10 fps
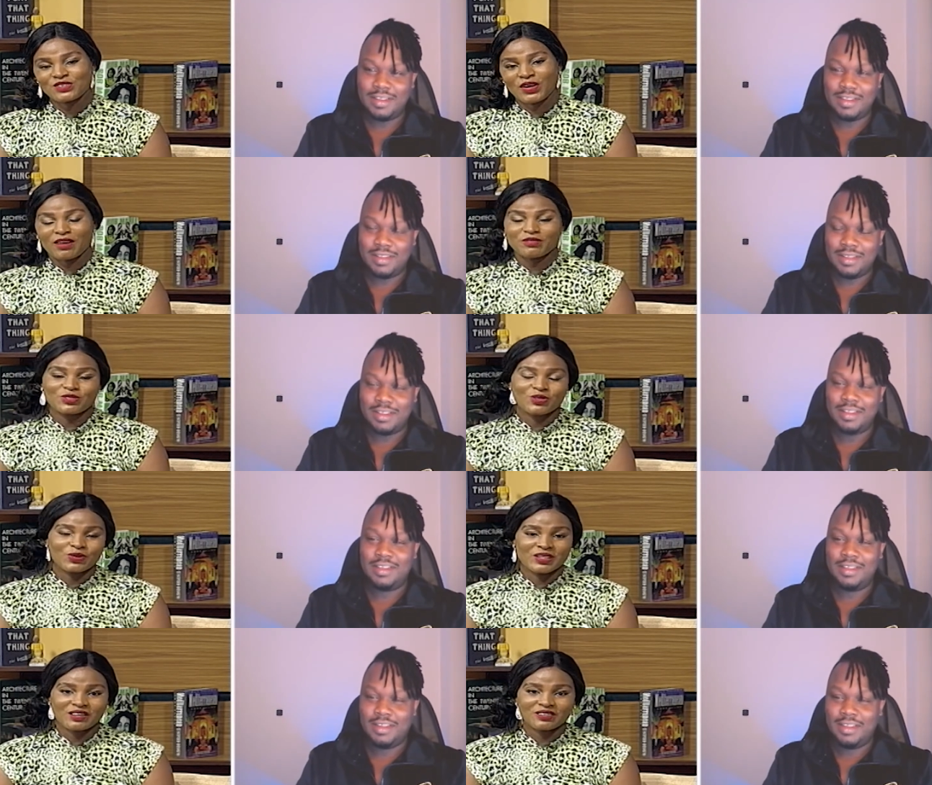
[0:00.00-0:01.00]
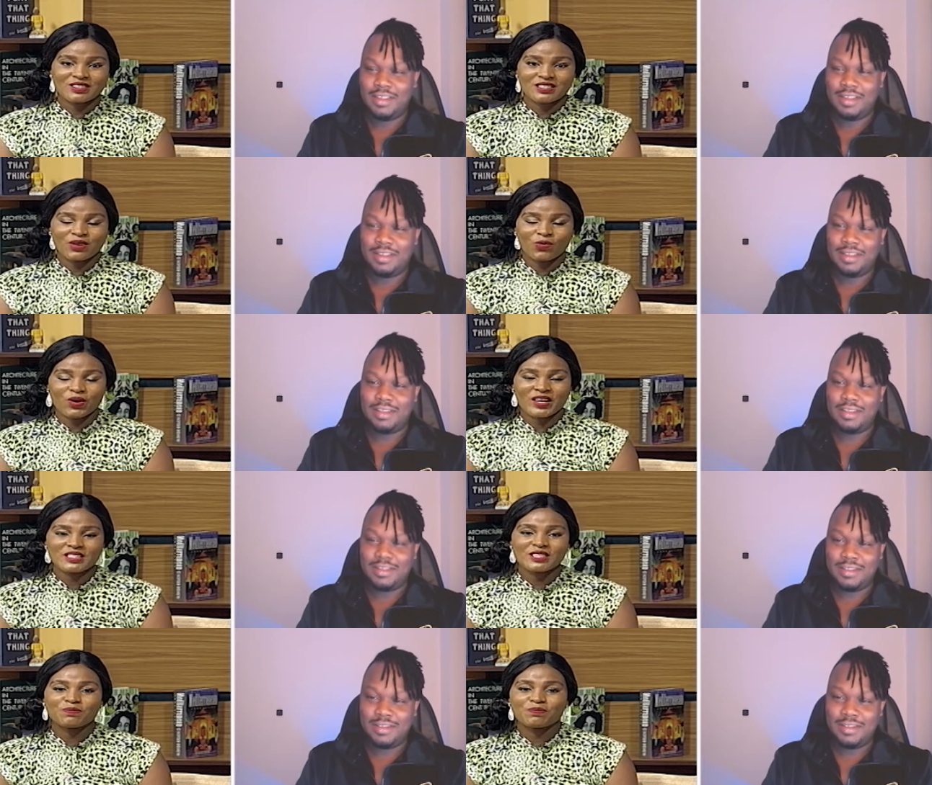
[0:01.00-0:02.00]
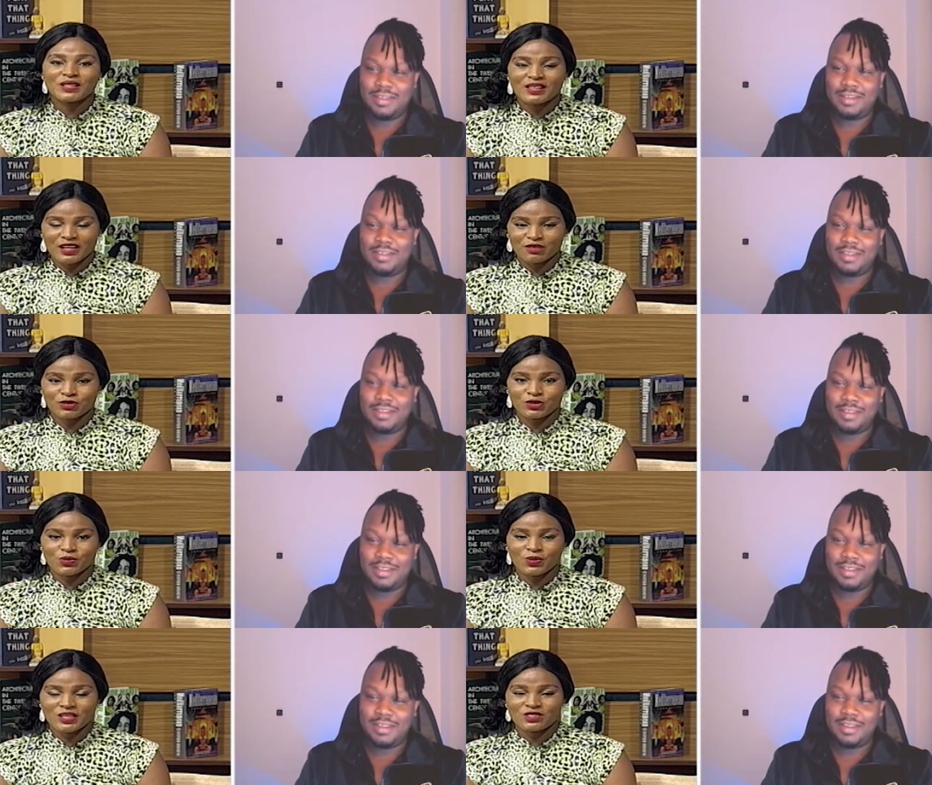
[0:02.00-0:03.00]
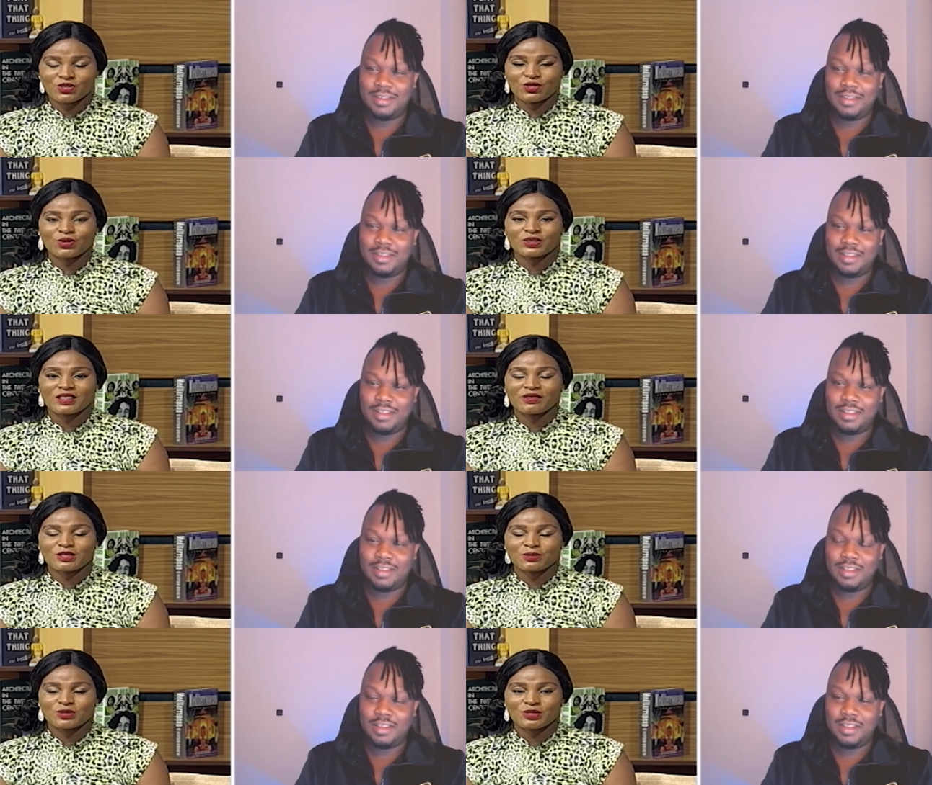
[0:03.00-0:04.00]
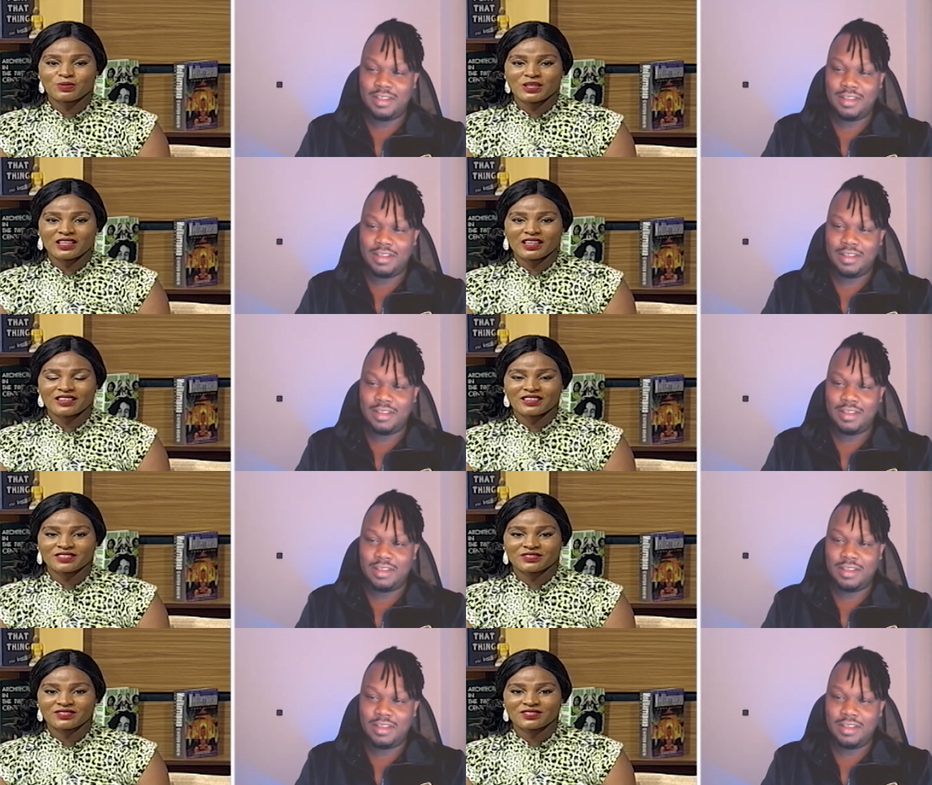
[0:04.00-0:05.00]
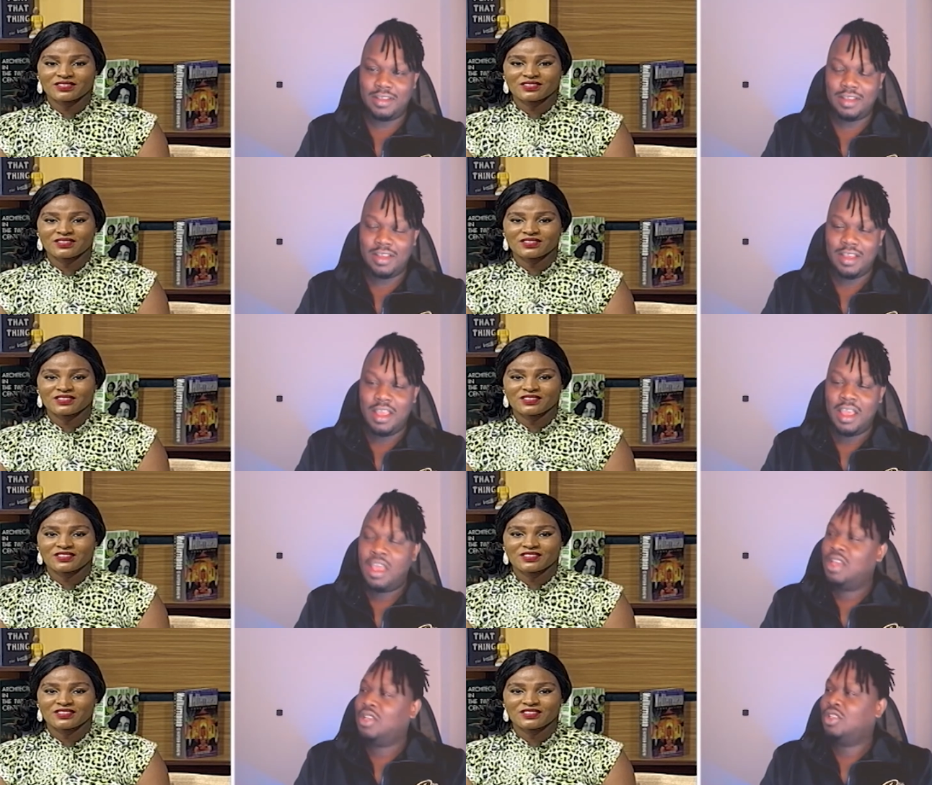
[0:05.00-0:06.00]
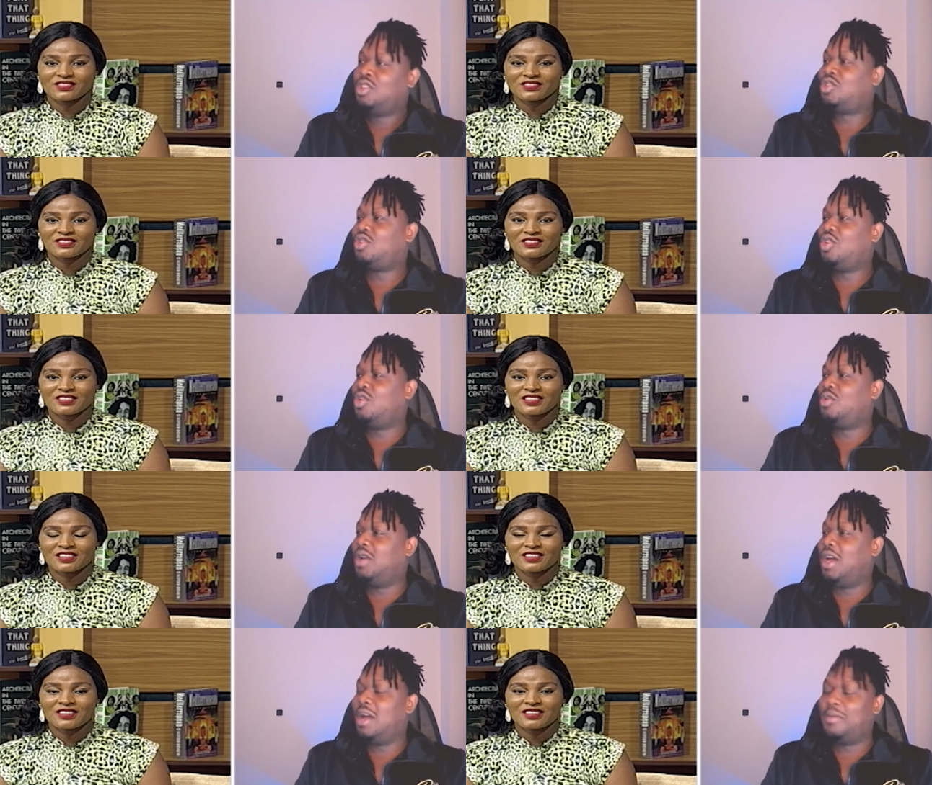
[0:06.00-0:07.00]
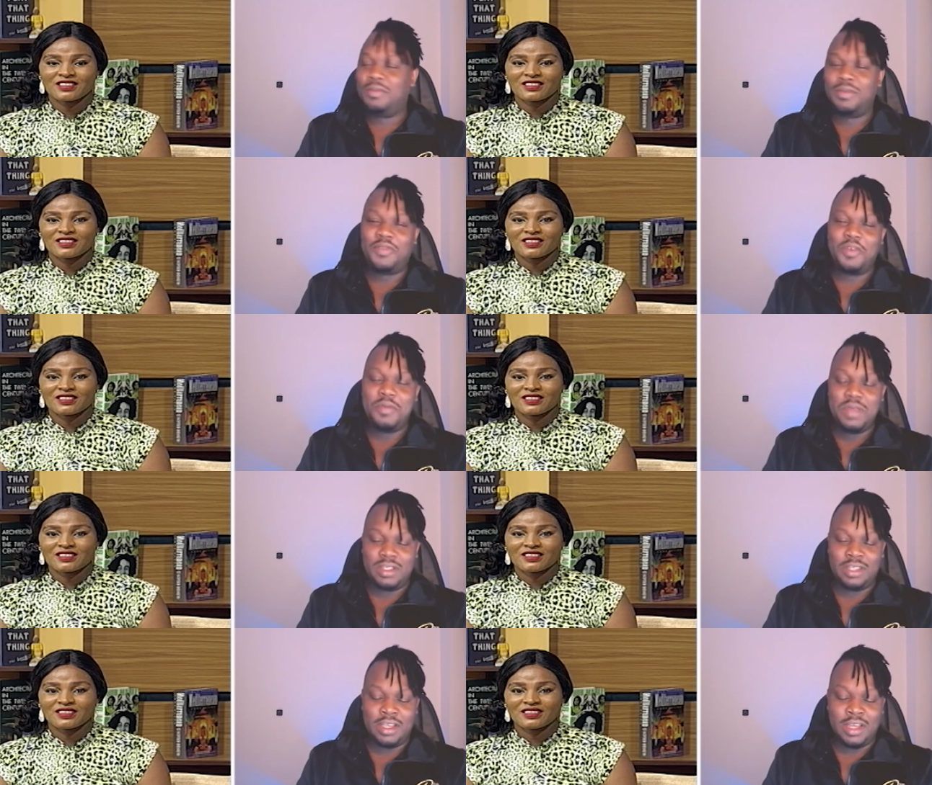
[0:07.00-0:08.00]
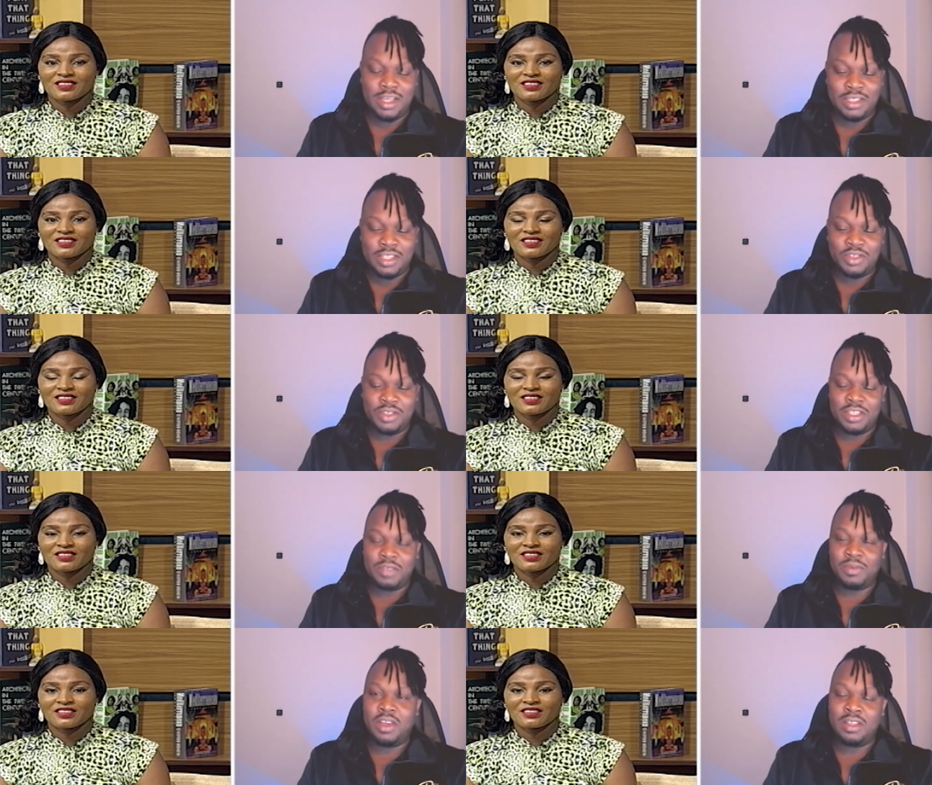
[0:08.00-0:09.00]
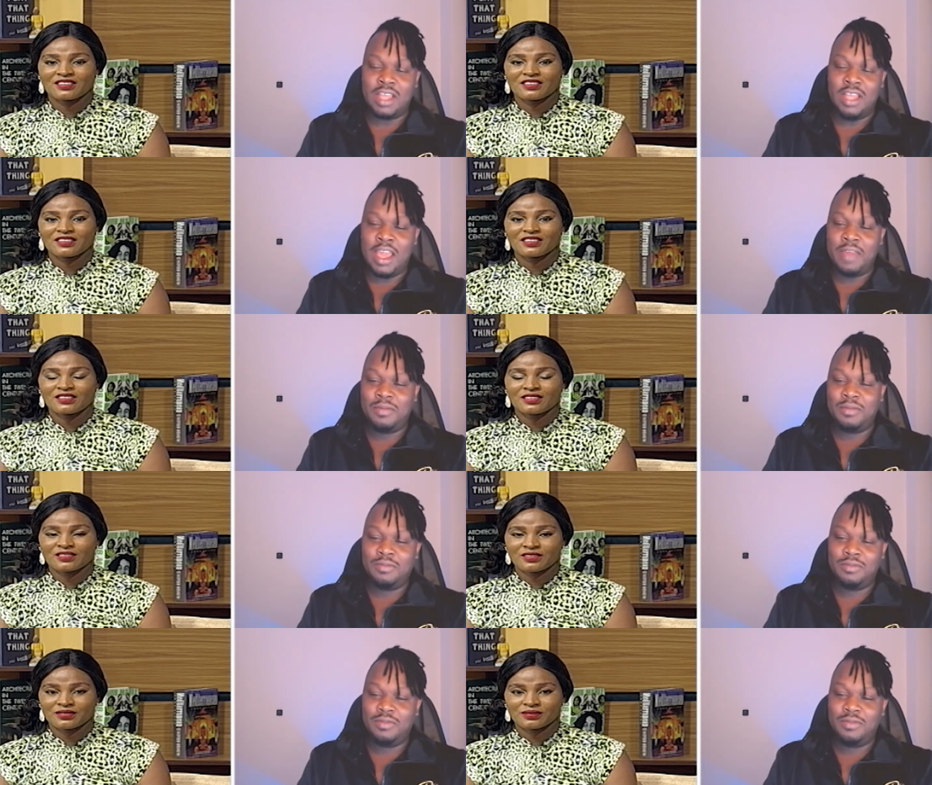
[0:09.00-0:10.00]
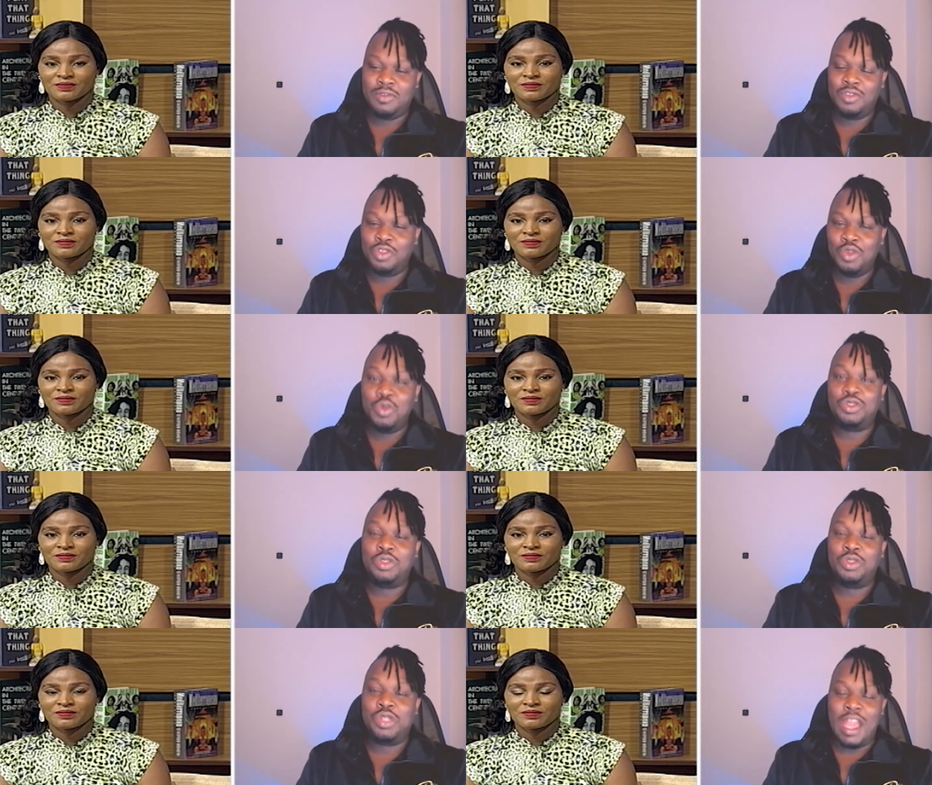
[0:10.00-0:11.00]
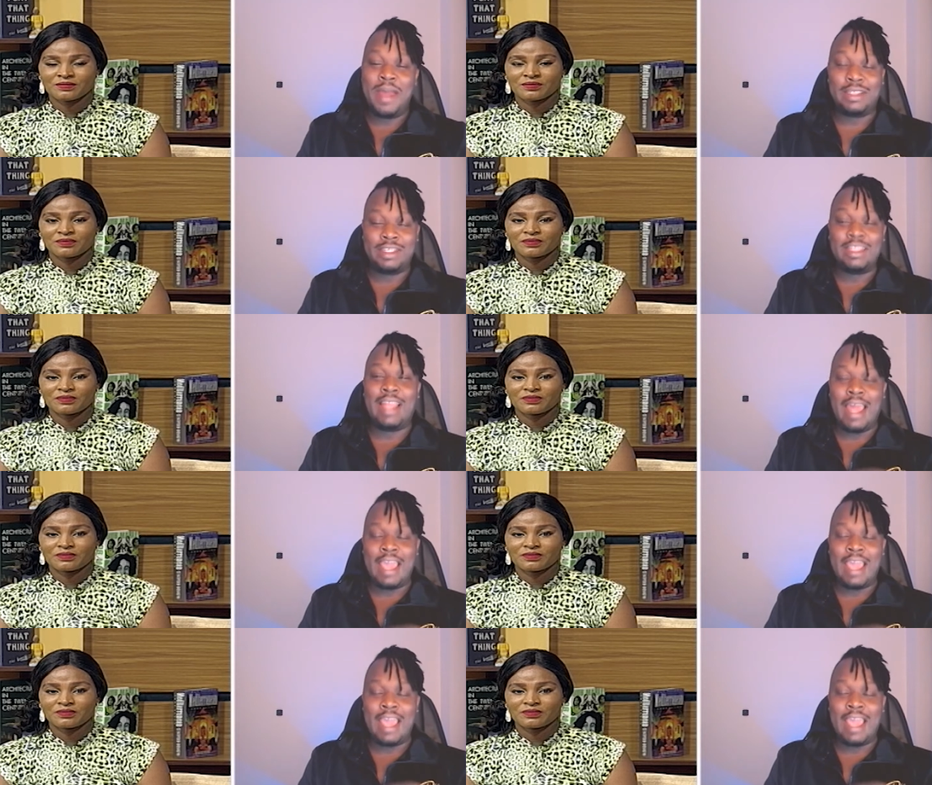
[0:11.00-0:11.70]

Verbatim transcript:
Speaker 1: you haven't gone out, uh, what has it been like for you? What has your lockdown experience been like?
Speaker 2: So um, for me, it's uh, it's interesting because I'm used. To, I'm actually like